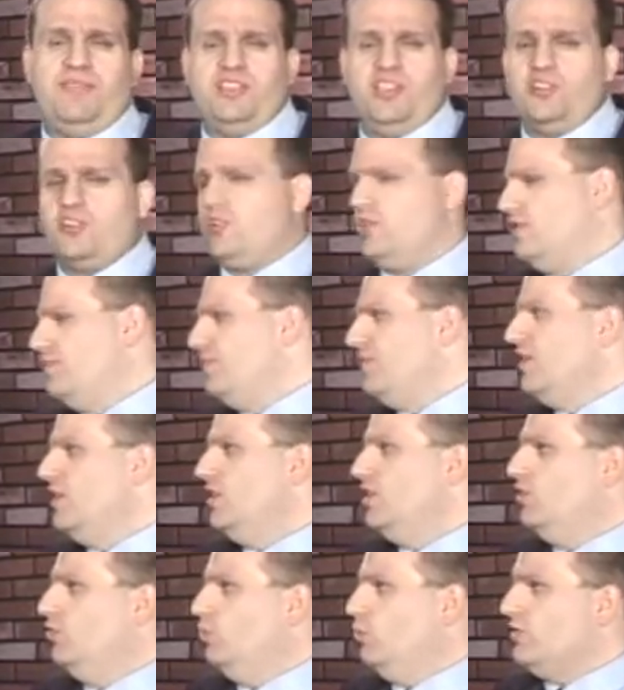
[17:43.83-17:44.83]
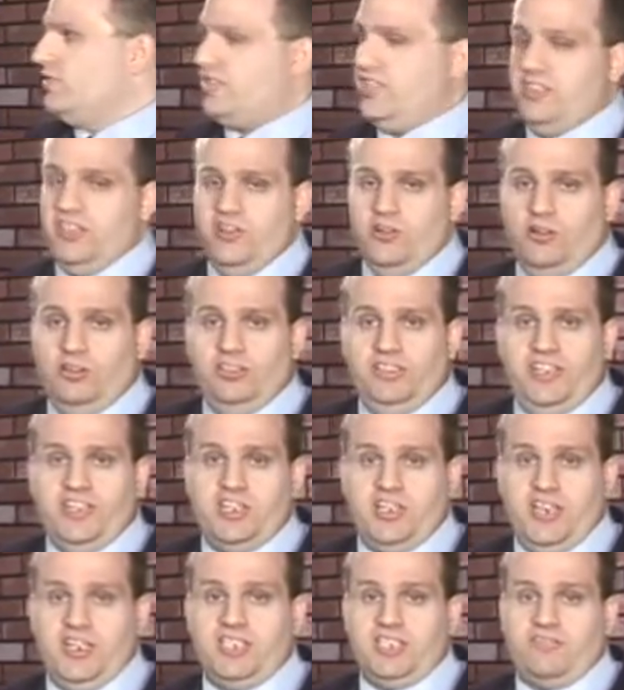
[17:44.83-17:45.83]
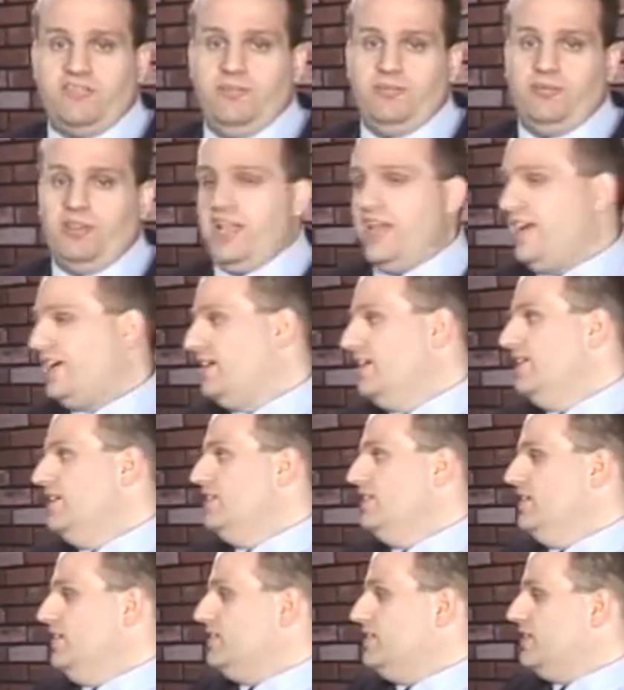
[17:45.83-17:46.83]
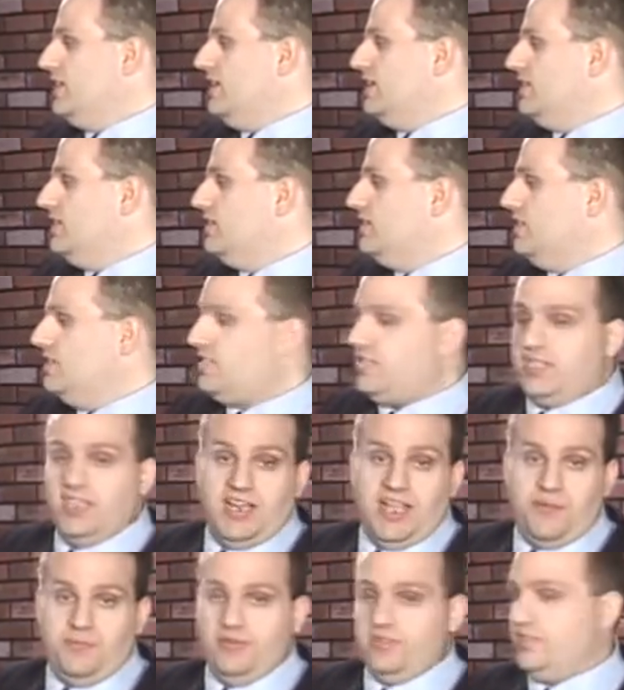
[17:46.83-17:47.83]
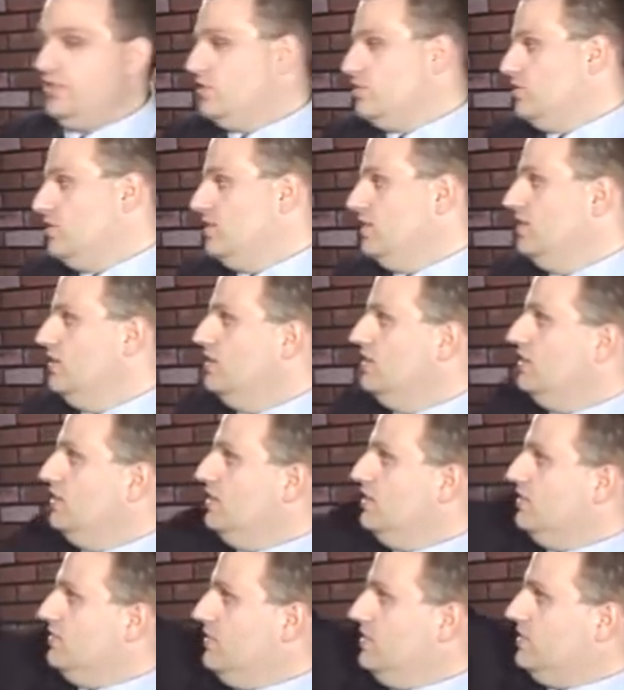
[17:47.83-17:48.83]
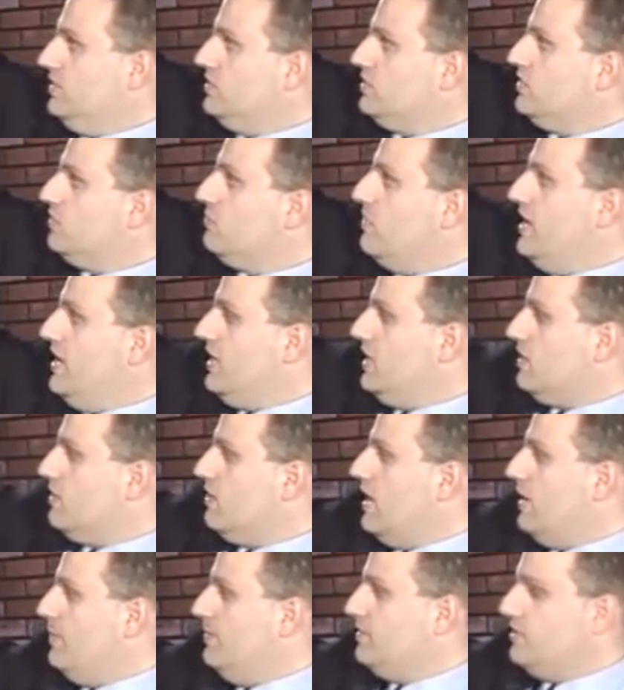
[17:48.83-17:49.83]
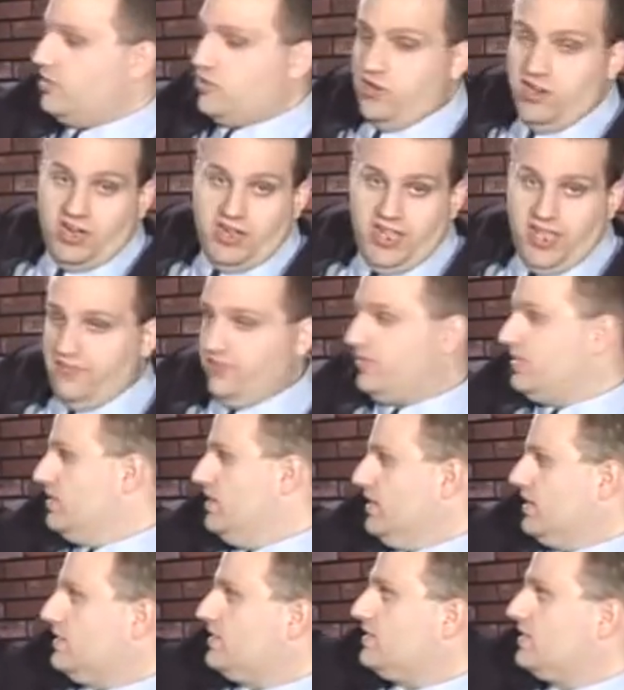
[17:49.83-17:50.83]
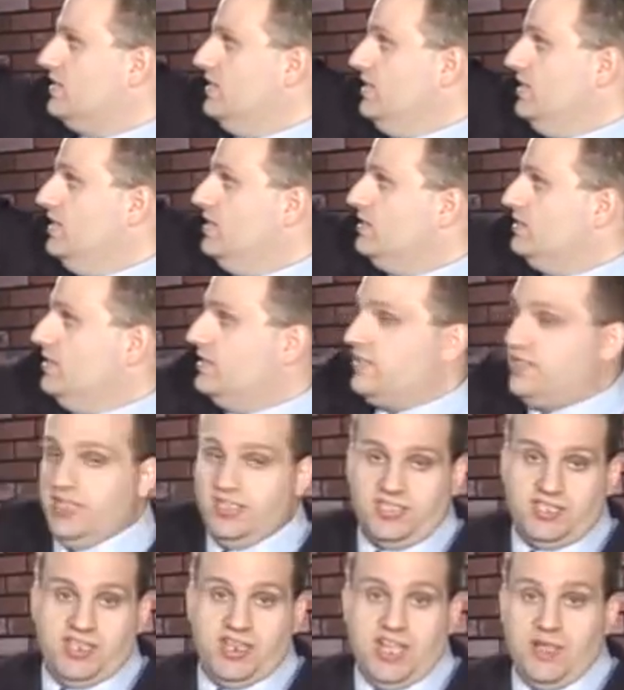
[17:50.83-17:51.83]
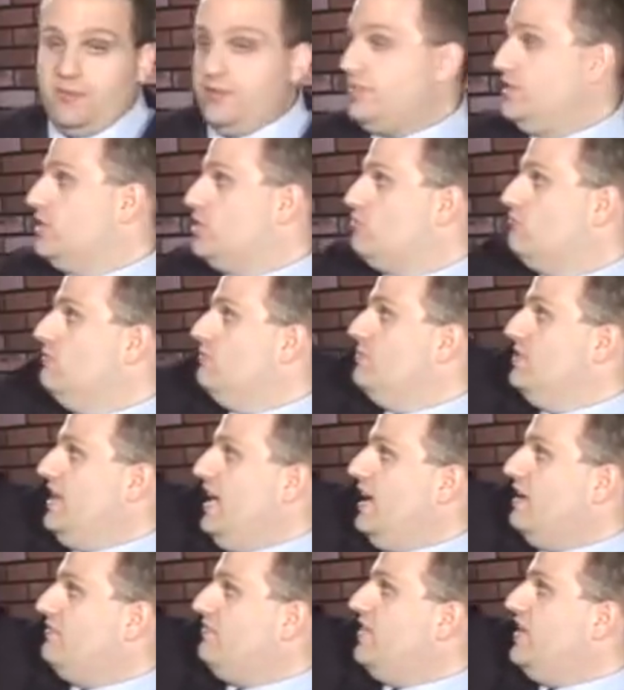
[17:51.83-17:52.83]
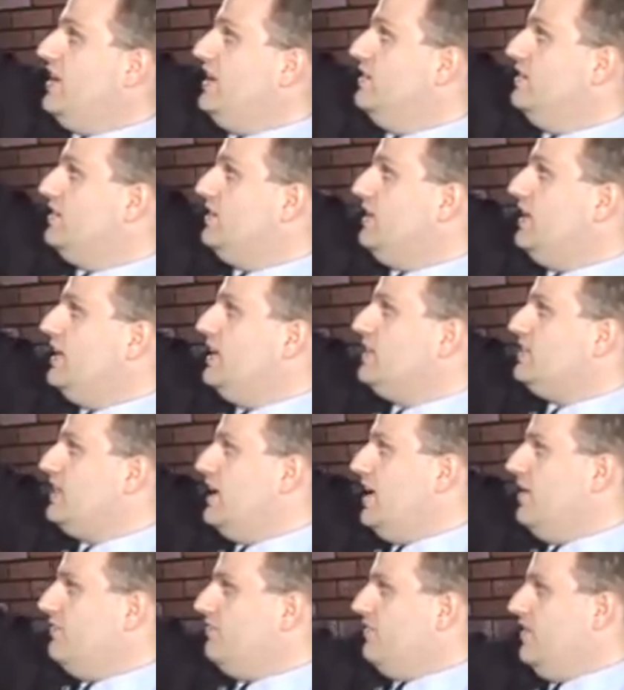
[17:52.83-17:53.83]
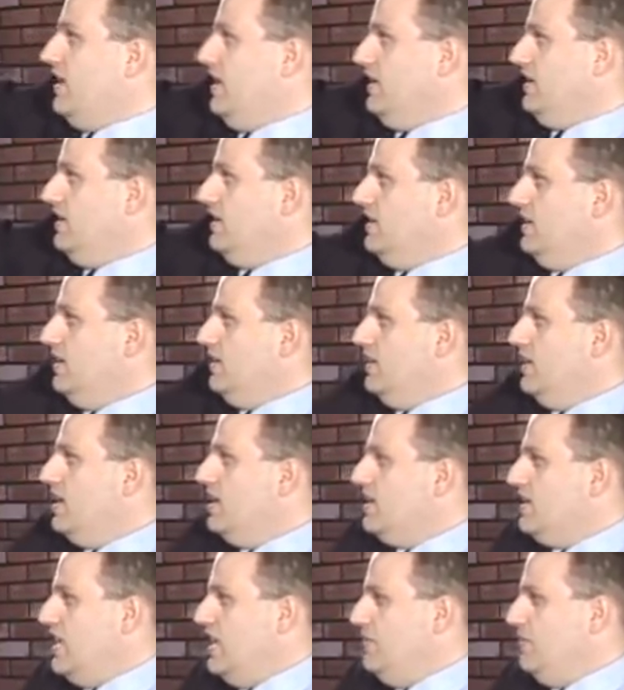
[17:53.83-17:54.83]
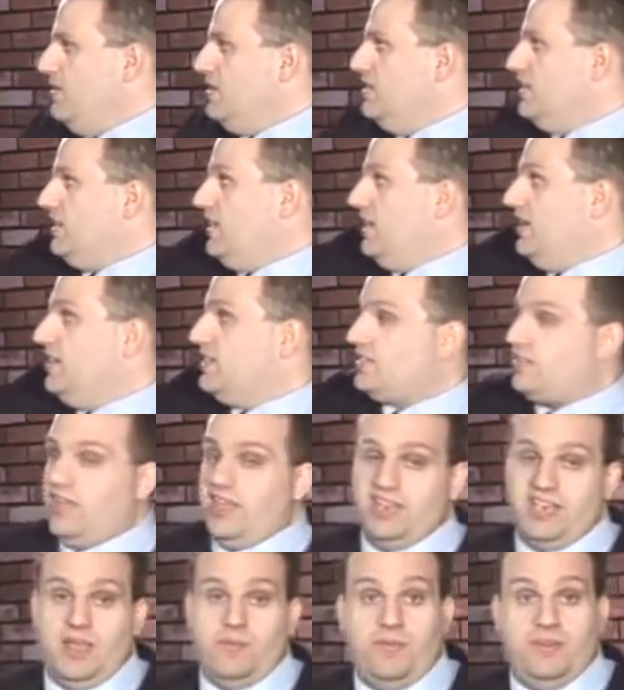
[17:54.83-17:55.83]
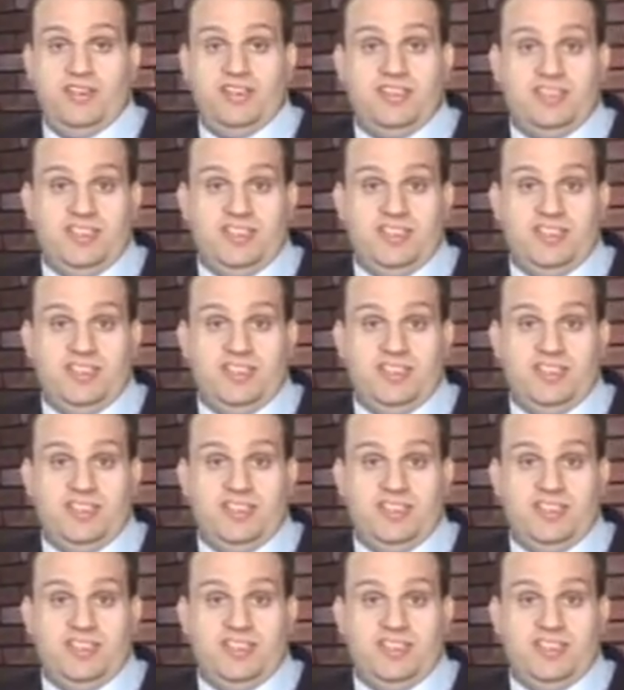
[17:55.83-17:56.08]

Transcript: position, we'll see the only chance for black is to get the distant opposition. This is the regular opposition on f6. The distant opposition would be f8. King to f8, keeping the kings lined up at a